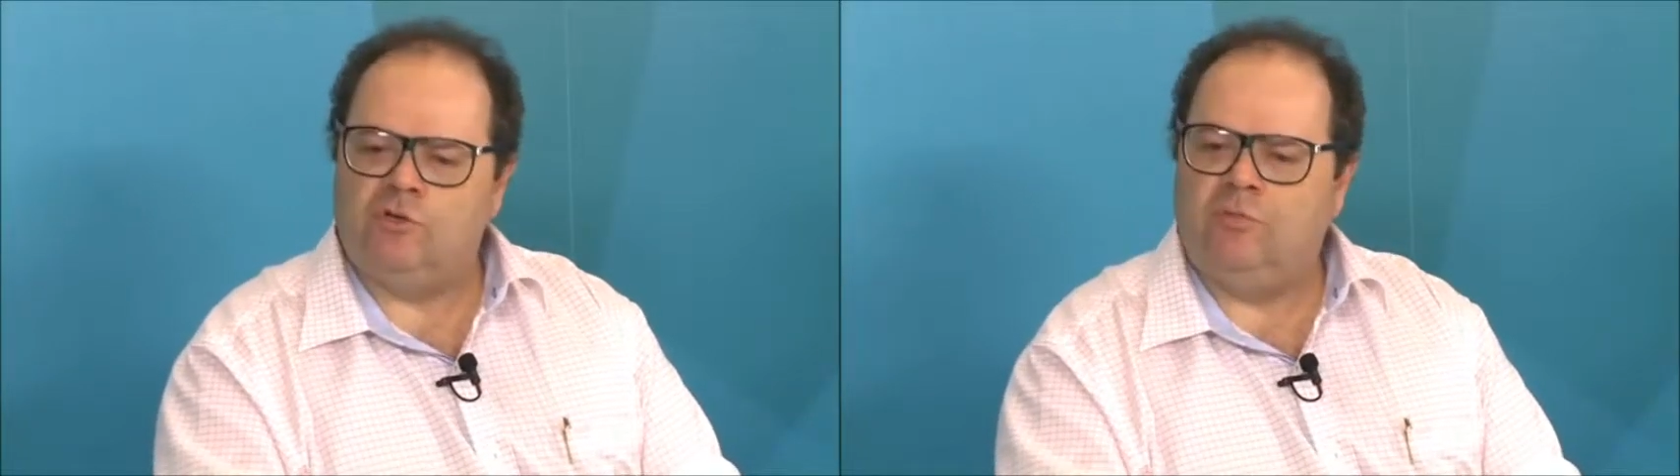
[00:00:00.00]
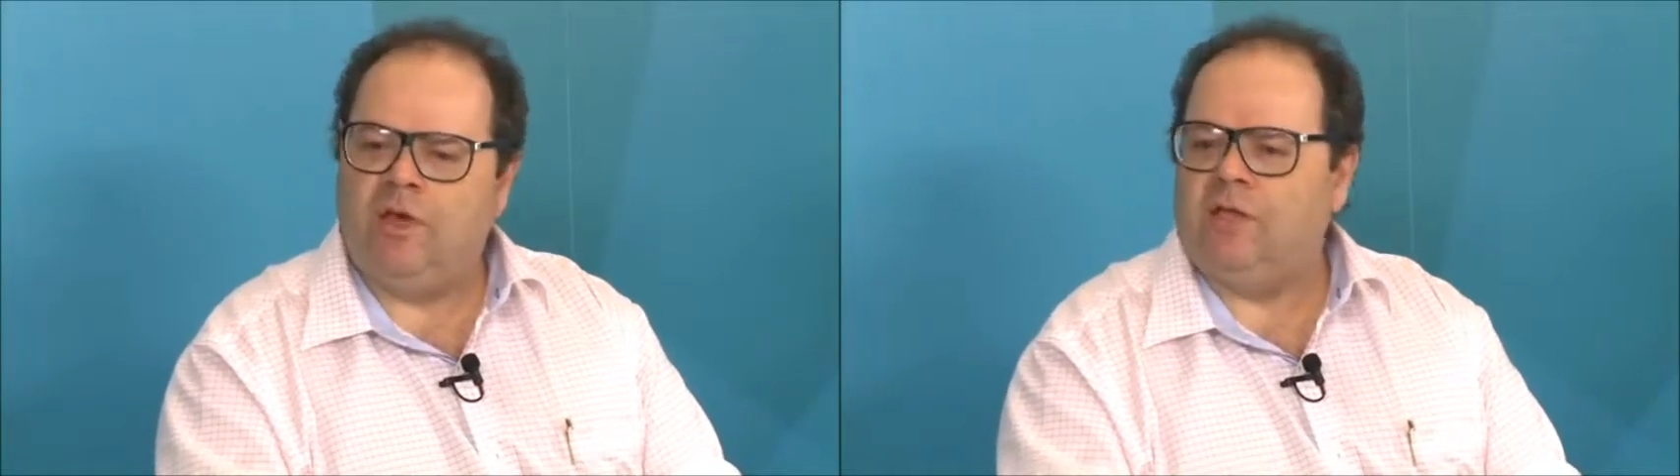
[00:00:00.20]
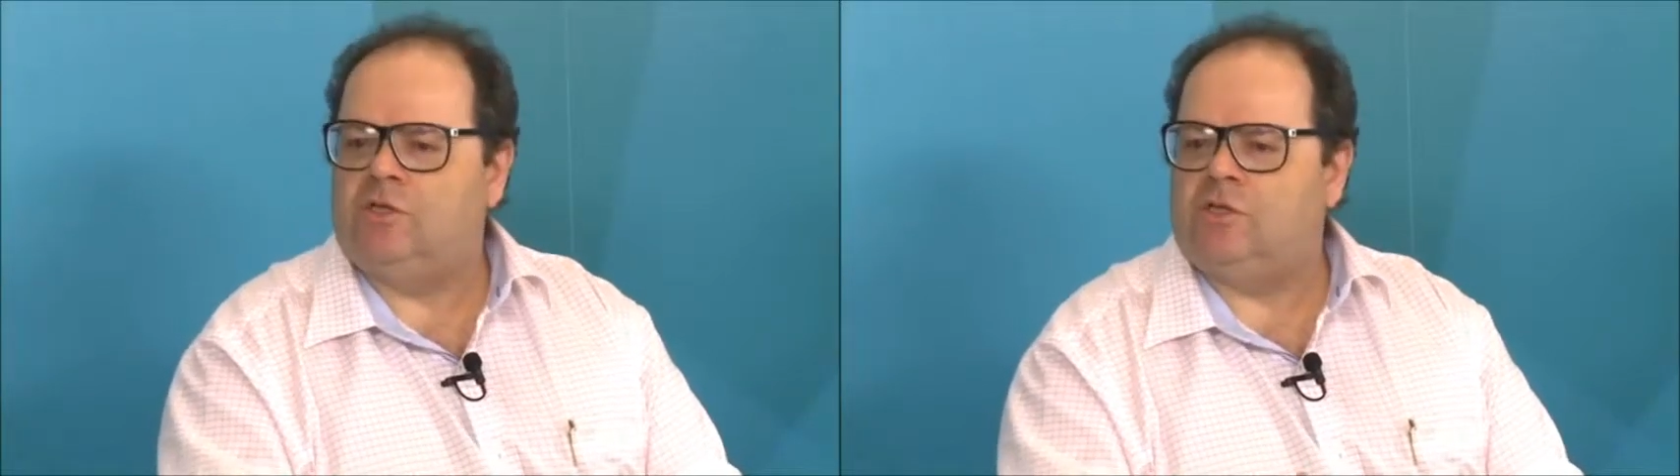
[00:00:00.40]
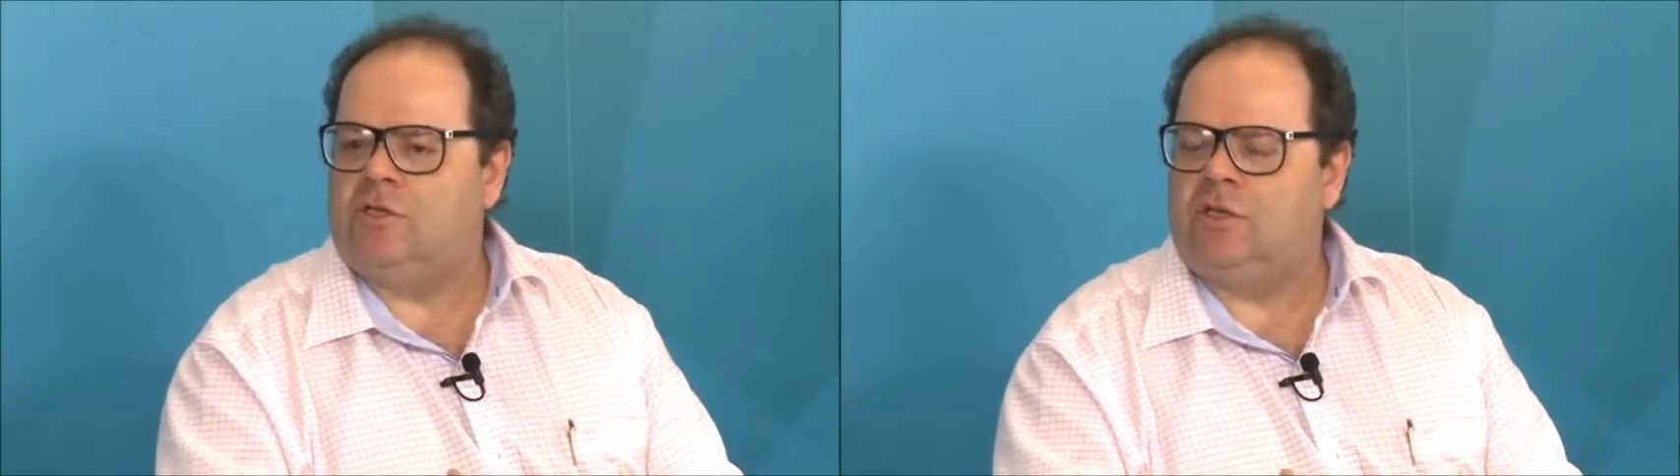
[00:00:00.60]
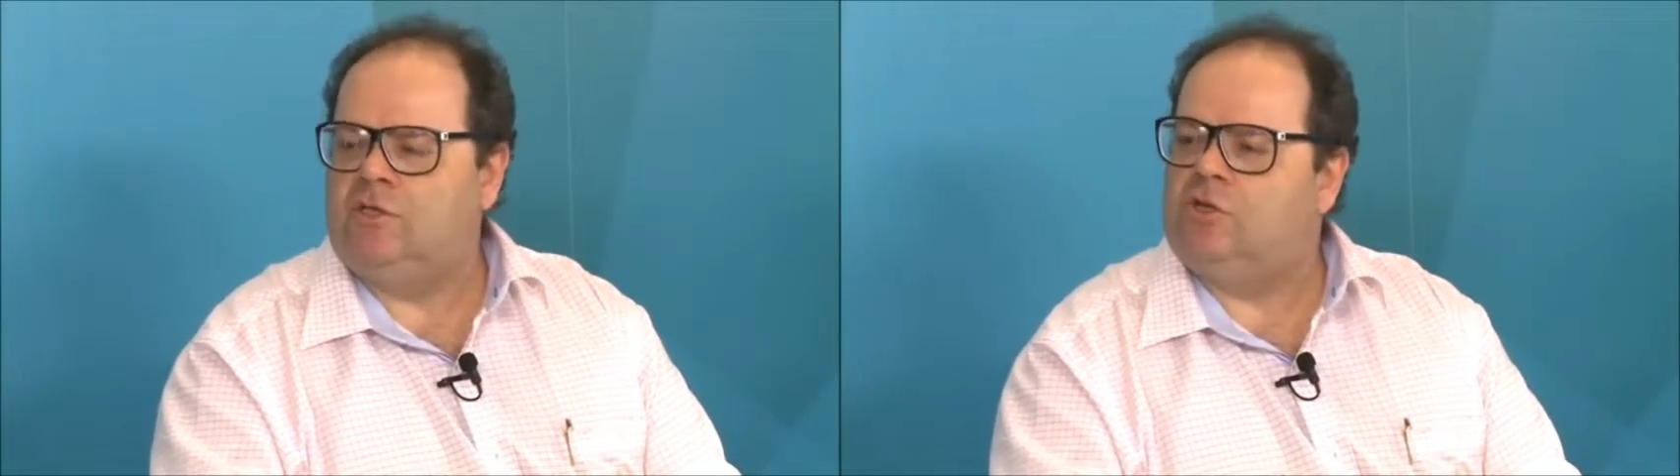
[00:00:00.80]
to manage
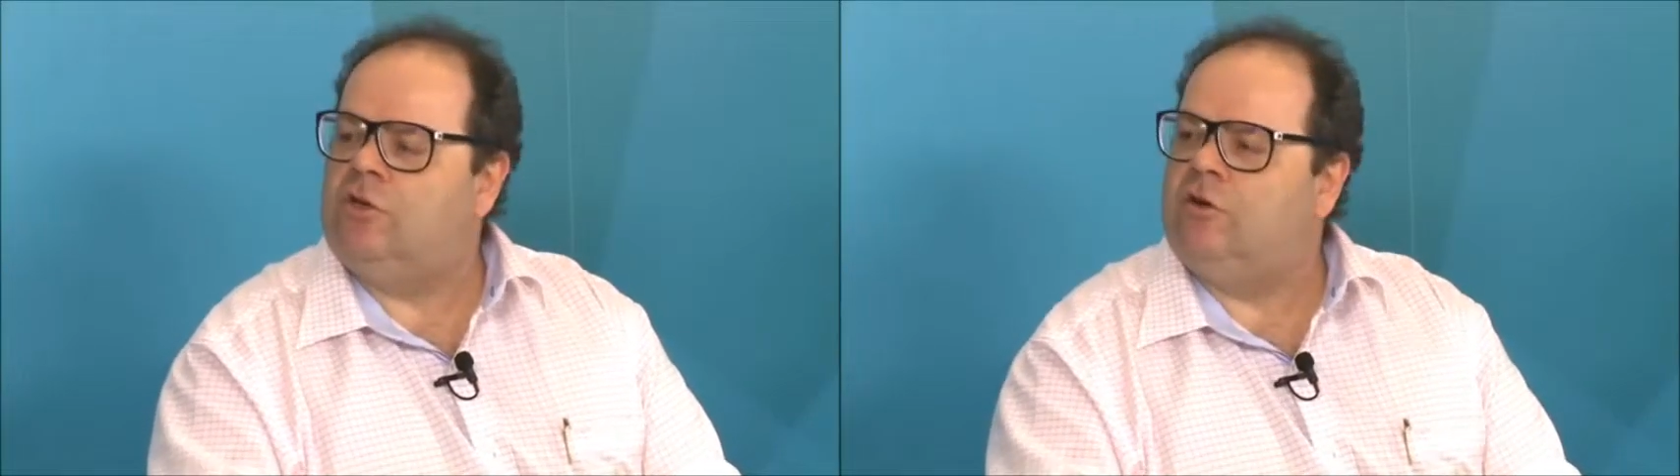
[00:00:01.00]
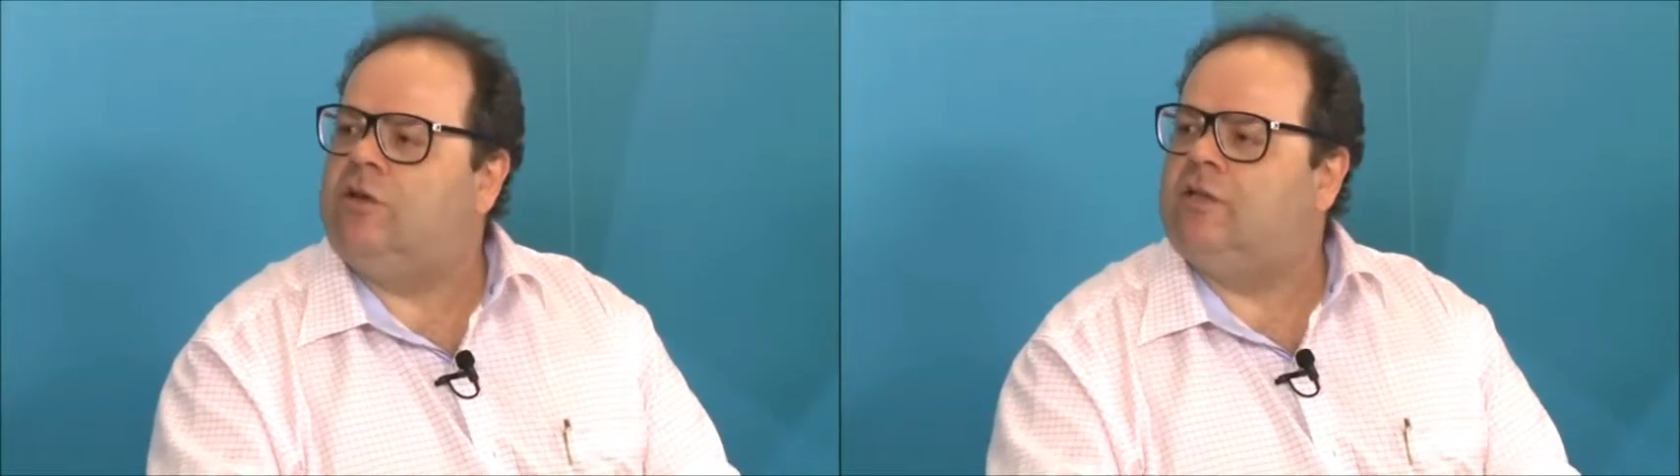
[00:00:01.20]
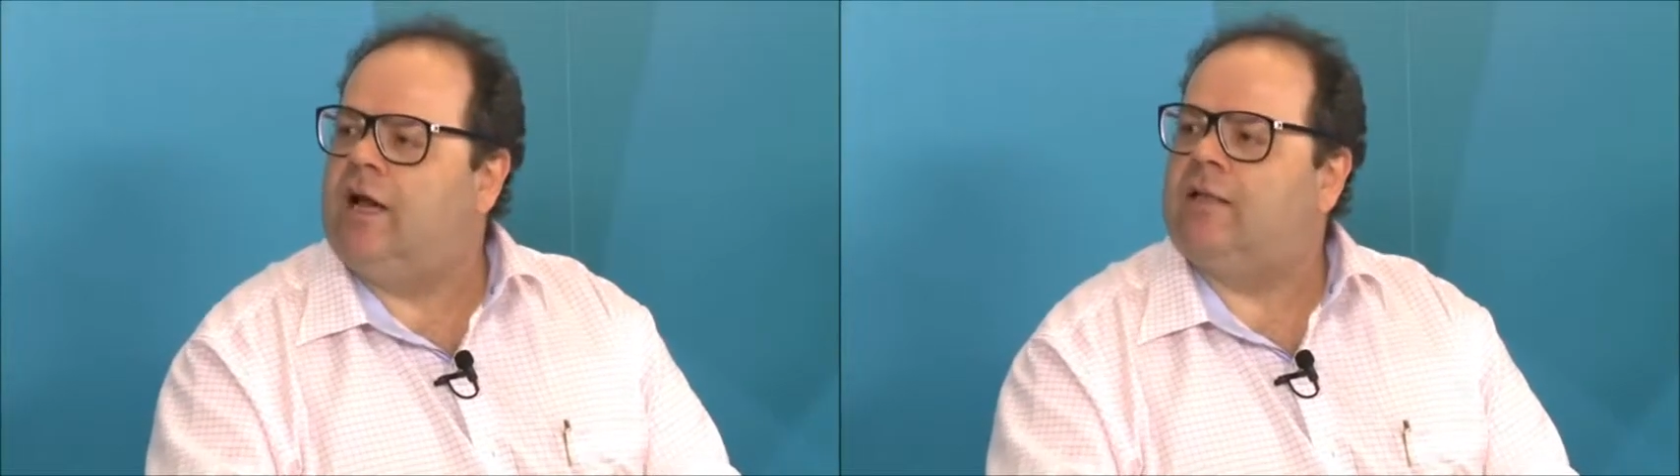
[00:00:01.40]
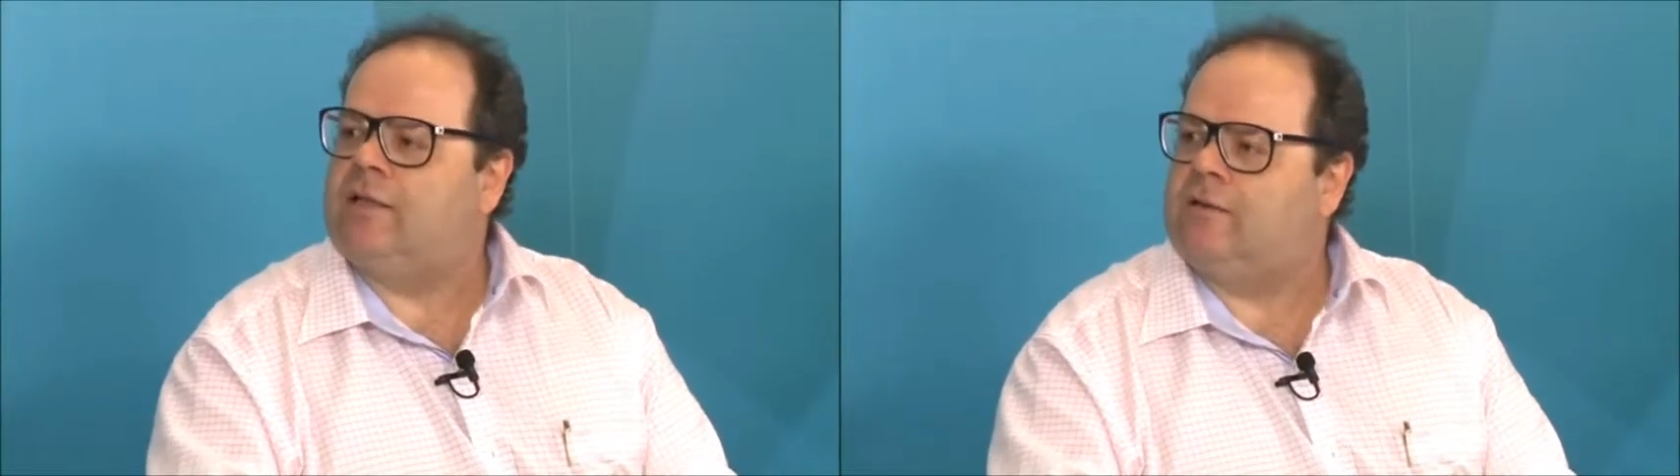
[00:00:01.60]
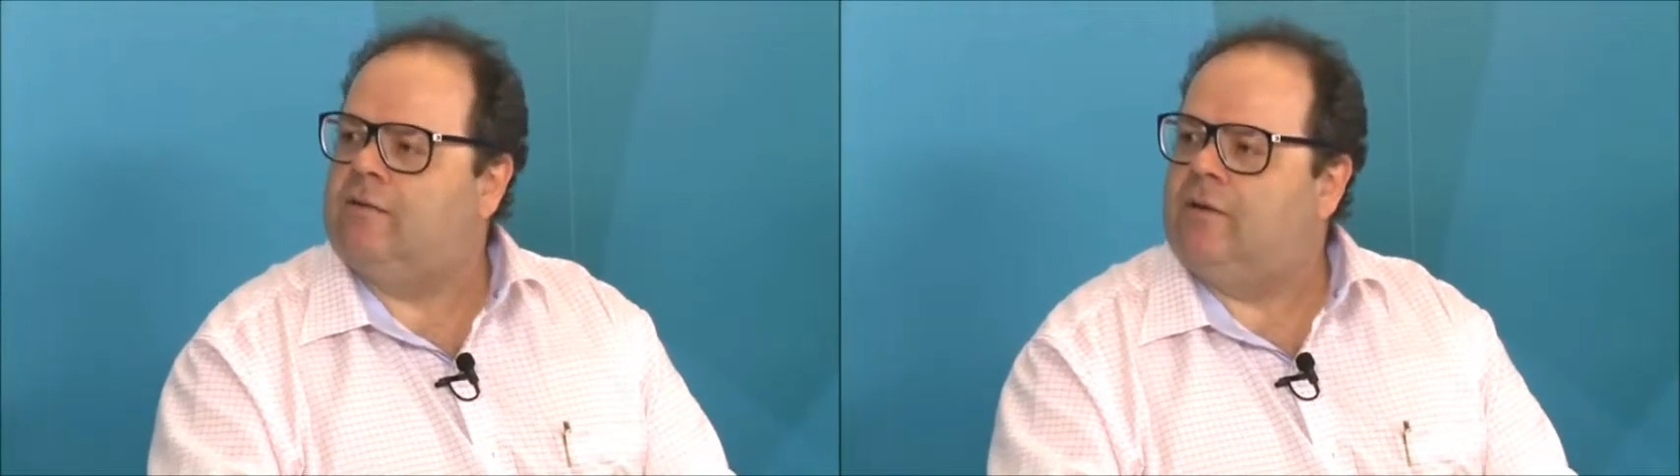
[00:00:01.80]
engineering data